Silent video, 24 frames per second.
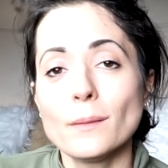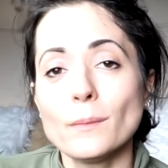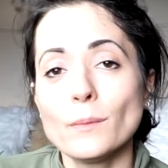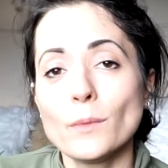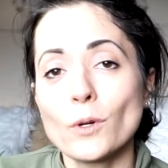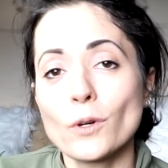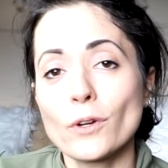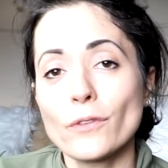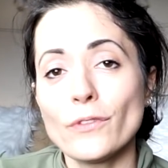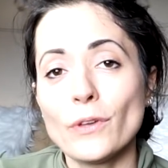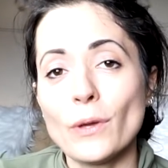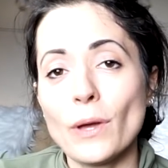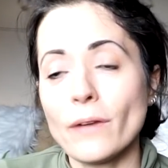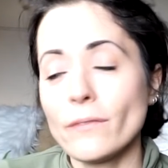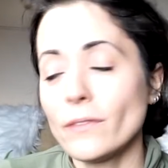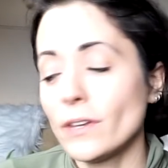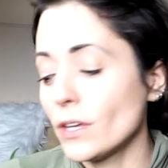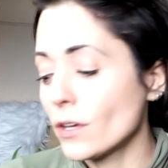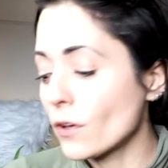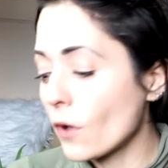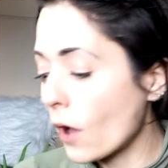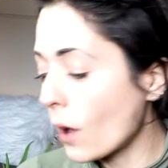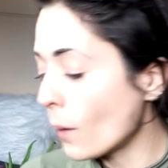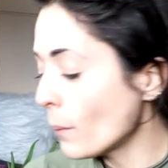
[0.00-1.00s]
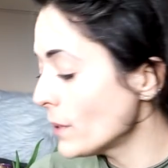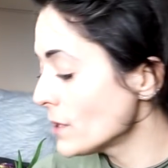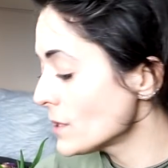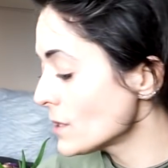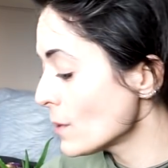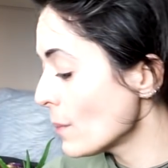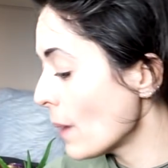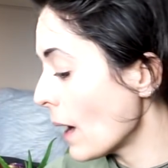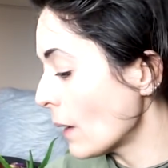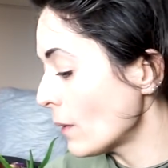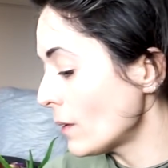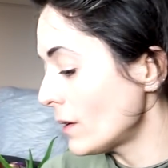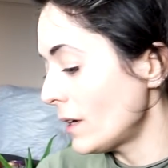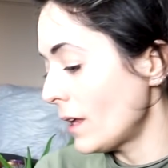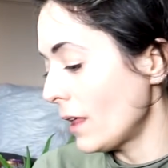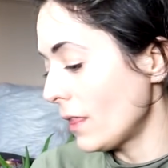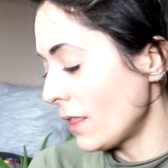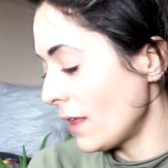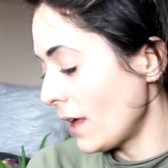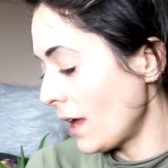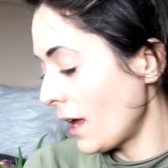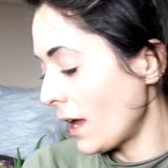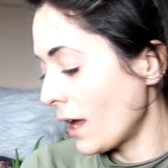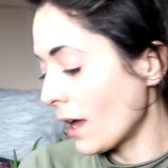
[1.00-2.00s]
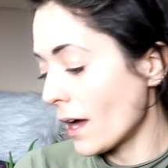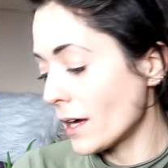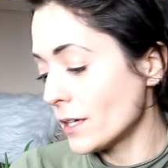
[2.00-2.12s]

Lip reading: or if you have any comments about anything.